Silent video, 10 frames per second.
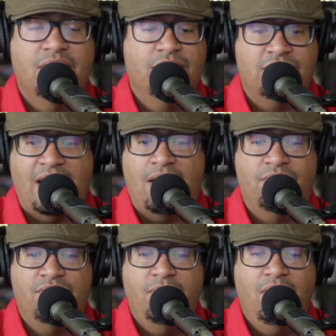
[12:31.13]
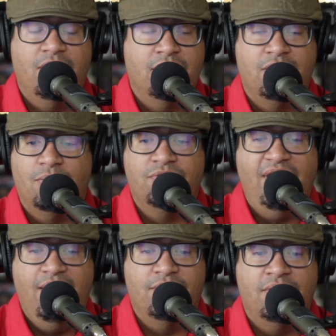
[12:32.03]
scatters the ball. He goes
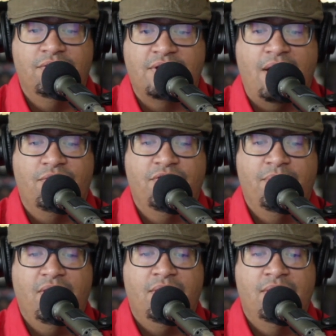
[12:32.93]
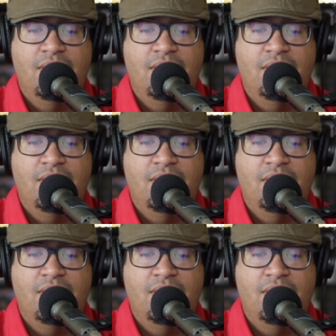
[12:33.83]
down. He scatters the ball.